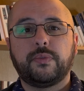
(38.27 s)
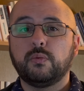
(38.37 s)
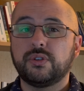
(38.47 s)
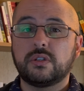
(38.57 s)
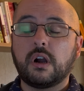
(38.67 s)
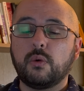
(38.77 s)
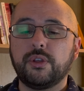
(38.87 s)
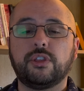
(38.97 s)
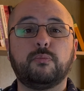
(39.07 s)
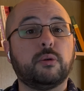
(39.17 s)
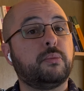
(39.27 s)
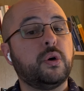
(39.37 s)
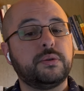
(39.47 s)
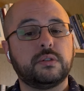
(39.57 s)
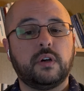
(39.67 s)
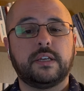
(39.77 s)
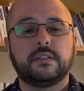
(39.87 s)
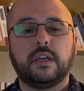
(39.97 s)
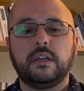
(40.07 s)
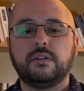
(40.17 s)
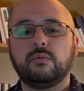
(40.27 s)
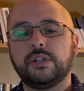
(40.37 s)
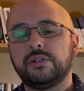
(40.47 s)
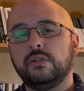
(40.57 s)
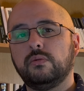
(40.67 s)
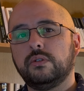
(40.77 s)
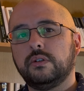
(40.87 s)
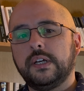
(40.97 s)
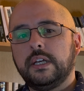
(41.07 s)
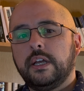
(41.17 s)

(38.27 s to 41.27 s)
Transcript: We'll start with the proposal essay, in which you will